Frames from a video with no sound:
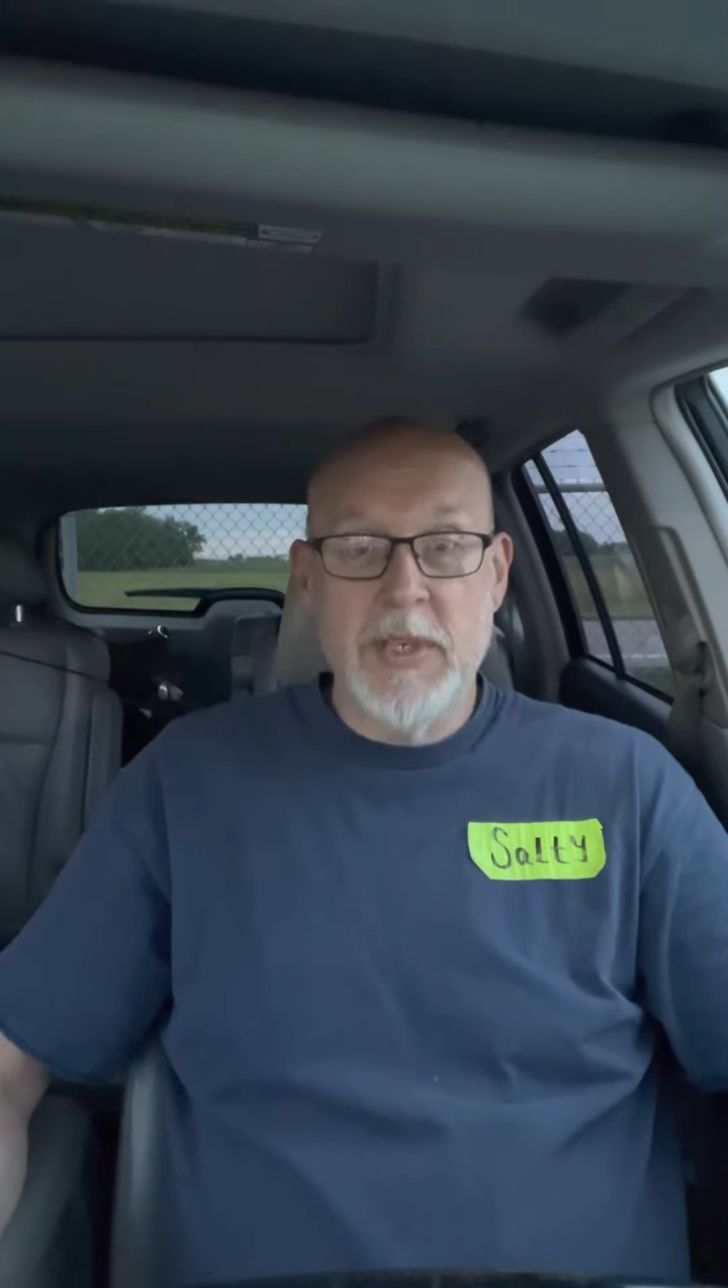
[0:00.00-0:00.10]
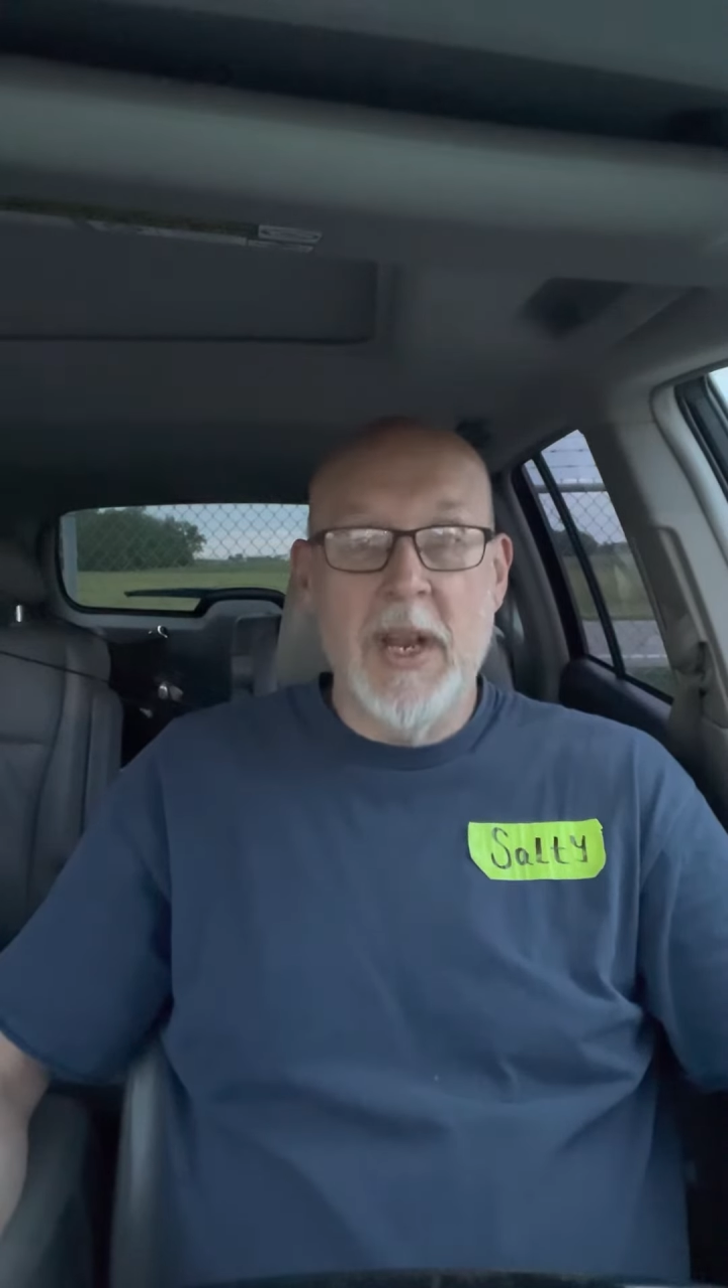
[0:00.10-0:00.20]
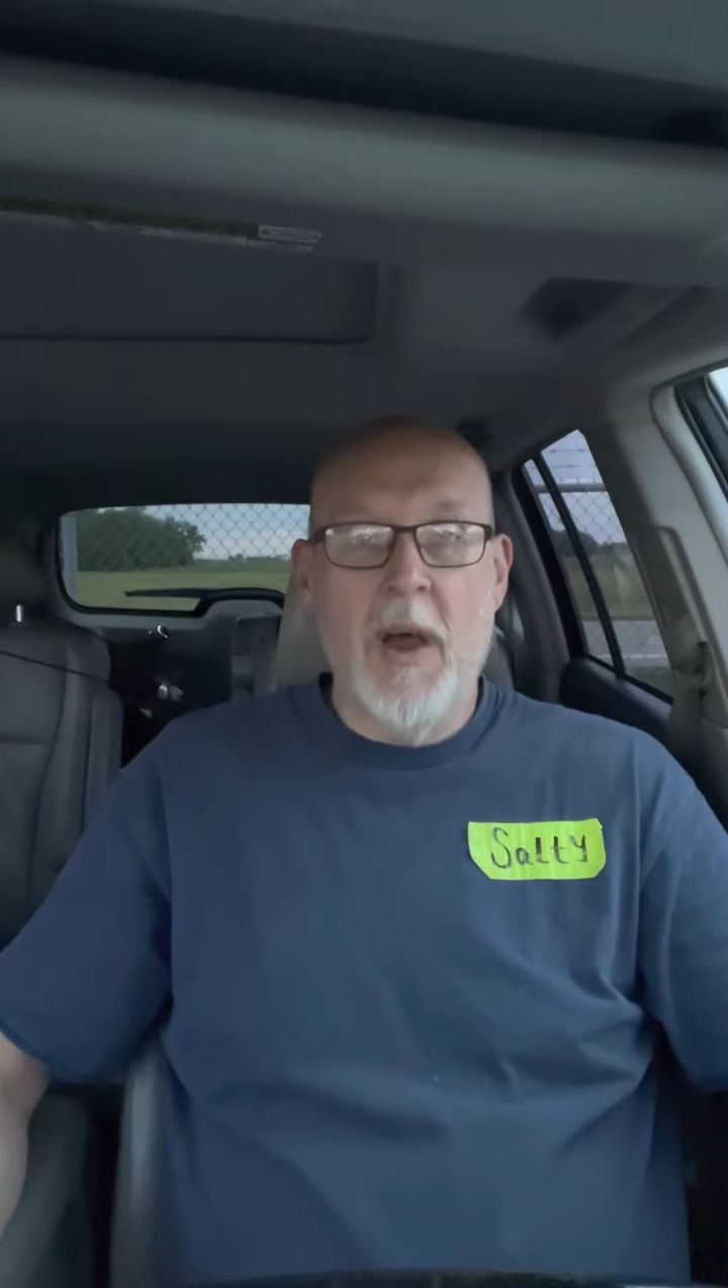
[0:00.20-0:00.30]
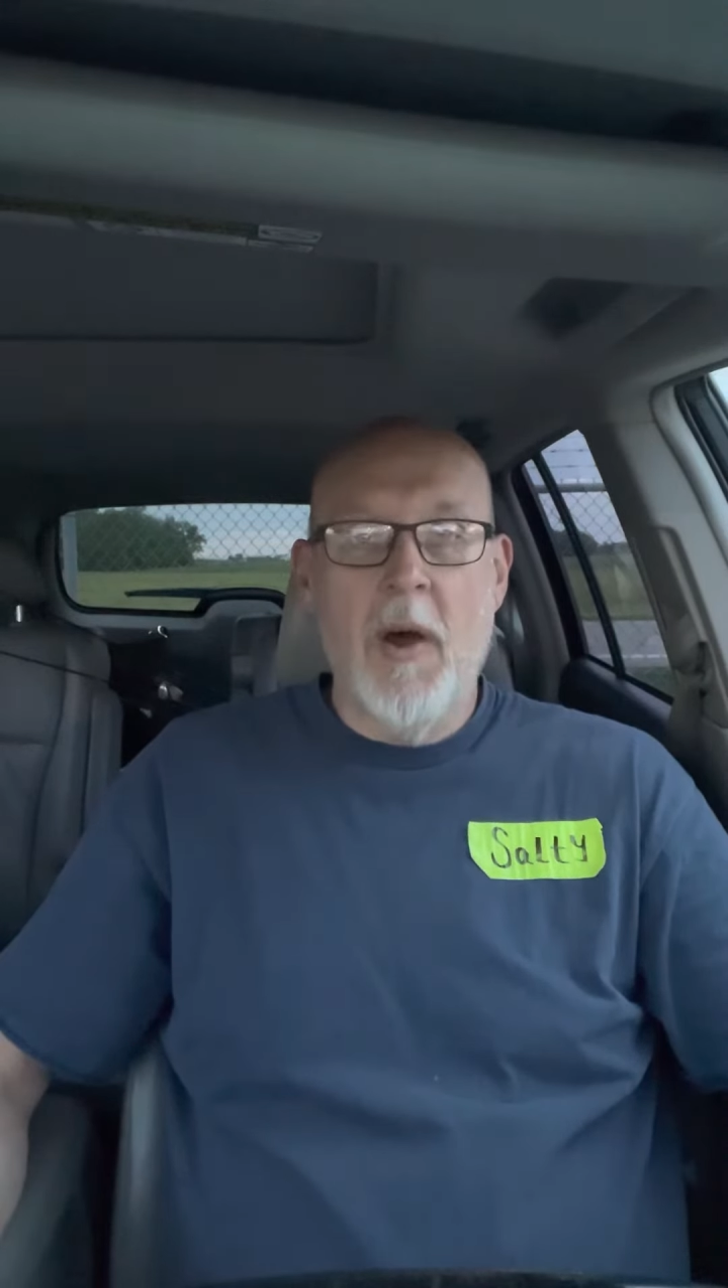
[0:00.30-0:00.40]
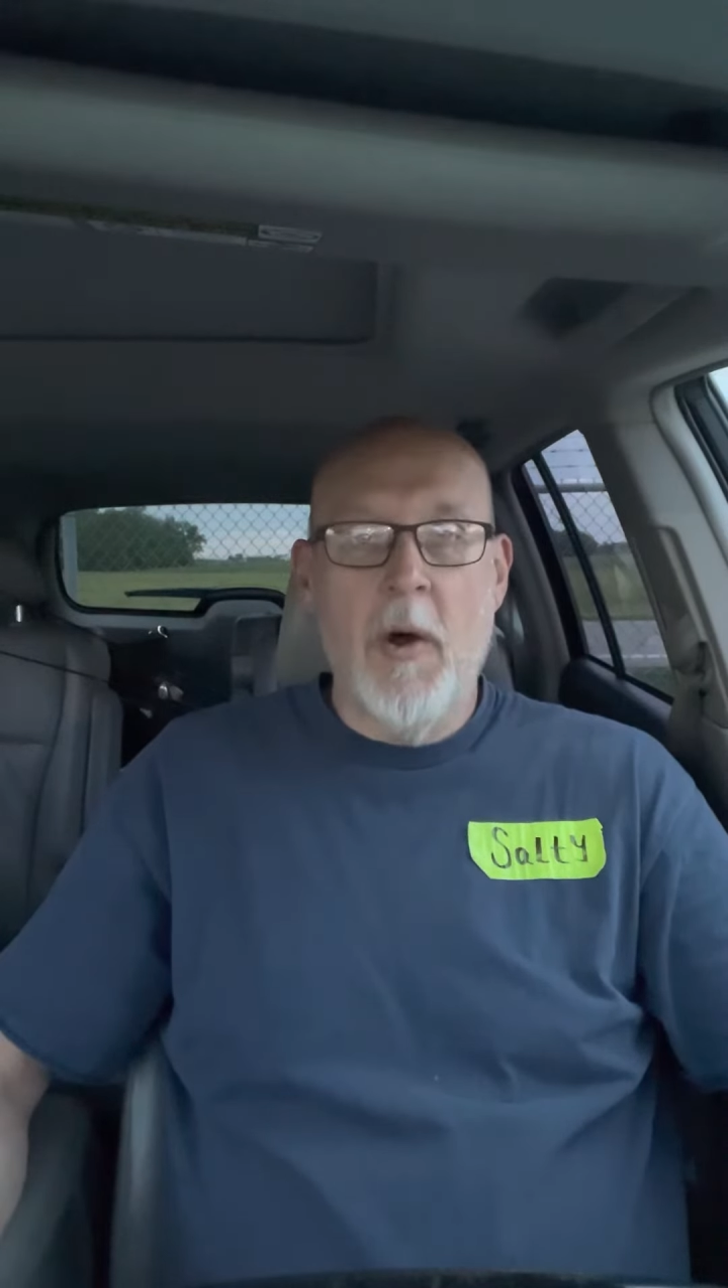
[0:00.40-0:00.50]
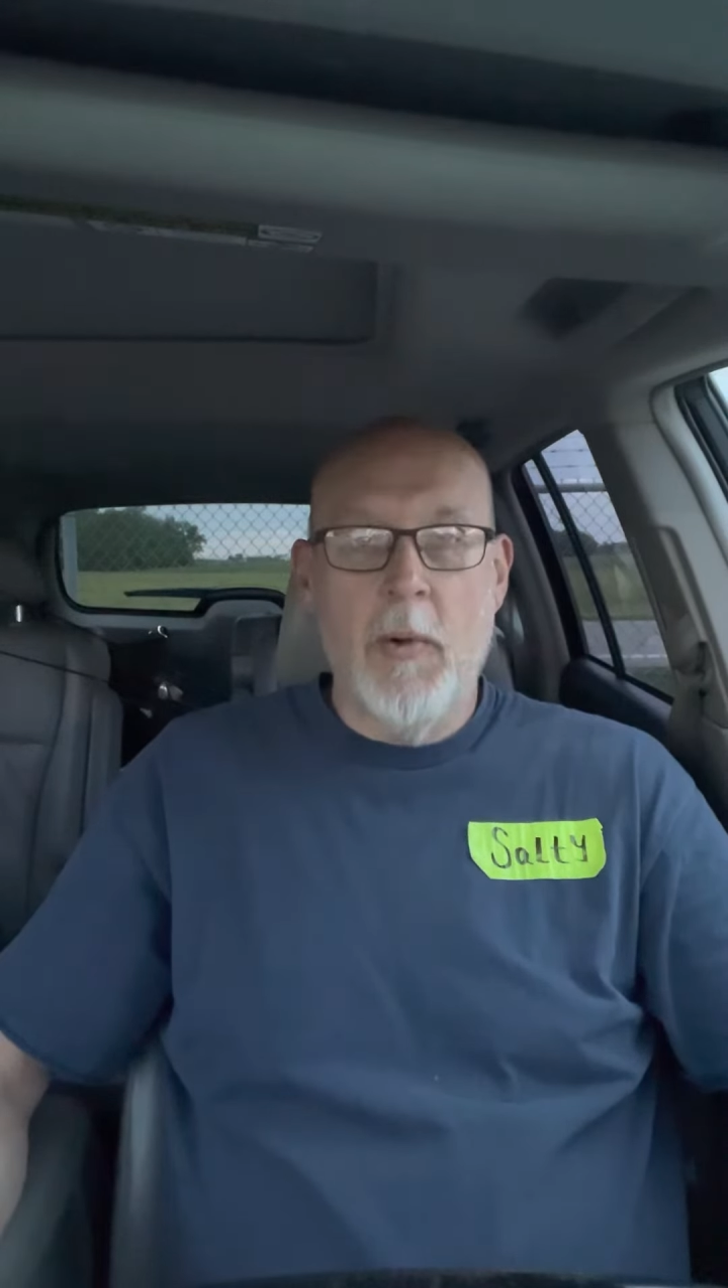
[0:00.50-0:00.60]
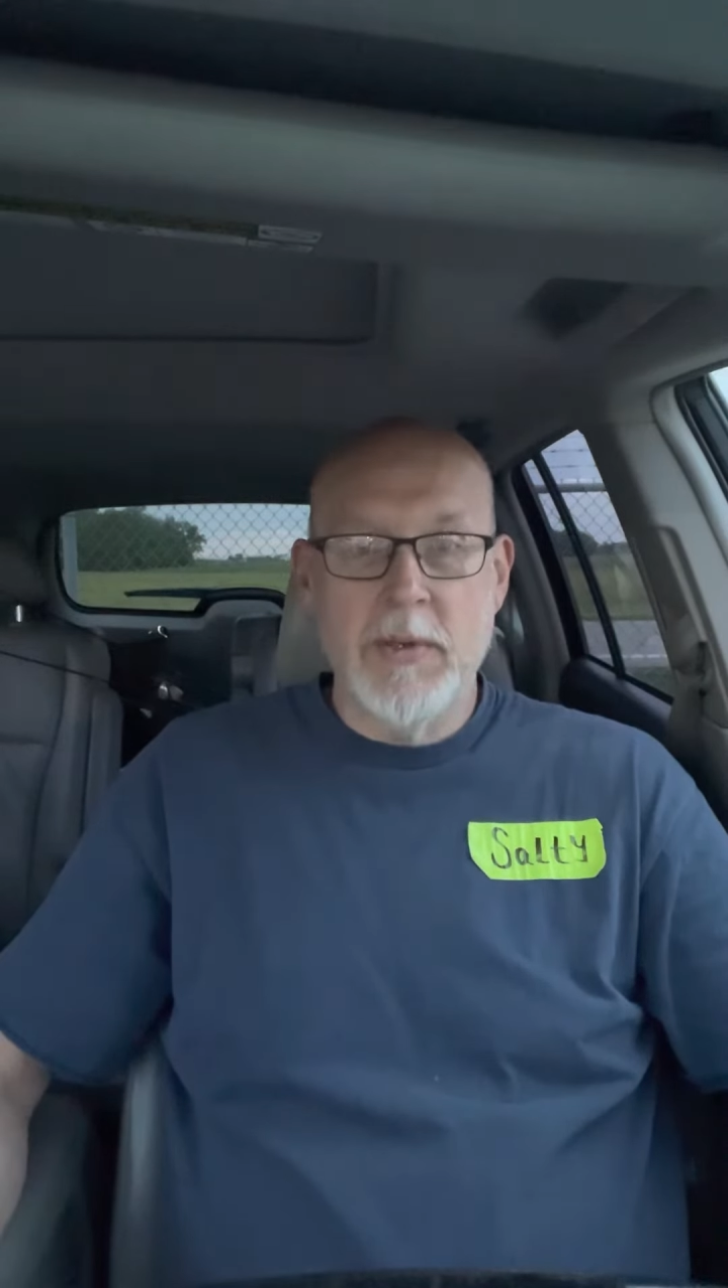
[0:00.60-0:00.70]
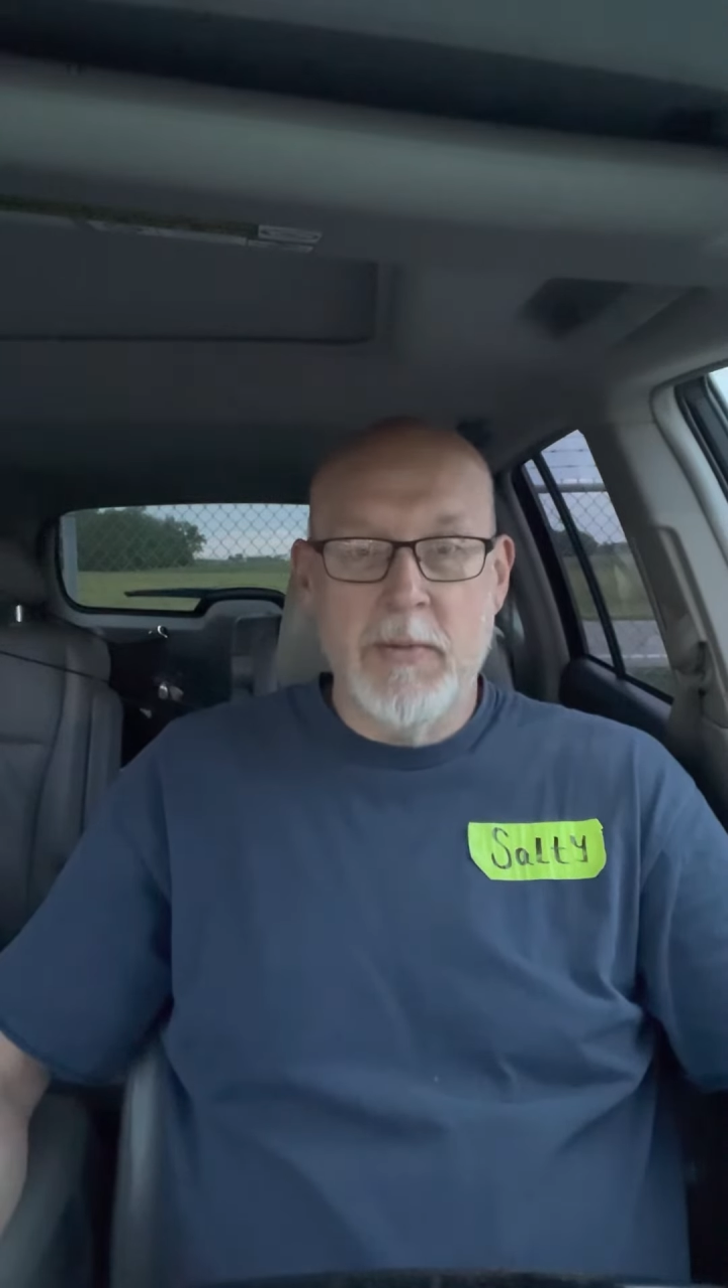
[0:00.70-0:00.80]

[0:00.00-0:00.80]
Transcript: And always